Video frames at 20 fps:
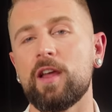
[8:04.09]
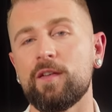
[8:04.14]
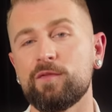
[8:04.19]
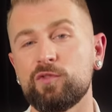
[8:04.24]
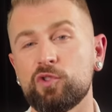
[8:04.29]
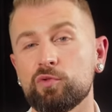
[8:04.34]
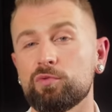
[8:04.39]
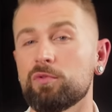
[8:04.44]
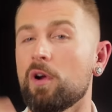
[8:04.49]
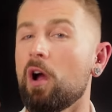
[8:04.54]

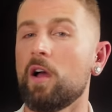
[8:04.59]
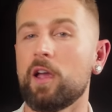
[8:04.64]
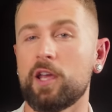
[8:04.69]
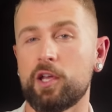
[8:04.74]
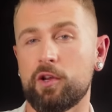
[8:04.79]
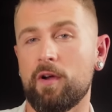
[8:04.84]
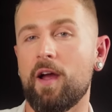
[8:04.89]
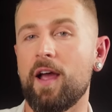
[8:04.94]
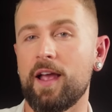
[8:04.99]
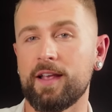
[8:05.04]
of
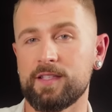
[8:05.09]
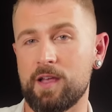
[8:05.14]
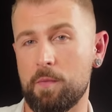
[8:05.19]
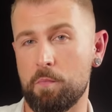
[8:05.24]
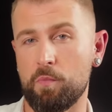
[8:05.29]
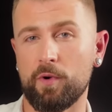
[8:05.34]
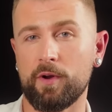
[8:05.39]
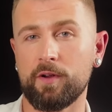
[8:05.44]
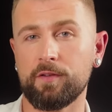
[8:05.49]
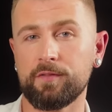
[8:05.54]
drawing your eyes
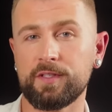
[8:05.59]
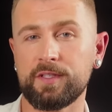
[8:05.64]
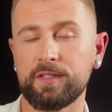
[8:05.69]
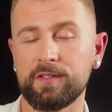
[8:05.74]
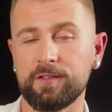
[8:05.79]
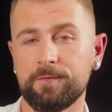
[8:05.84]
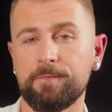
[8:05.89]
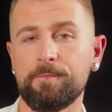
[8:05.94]
upwards.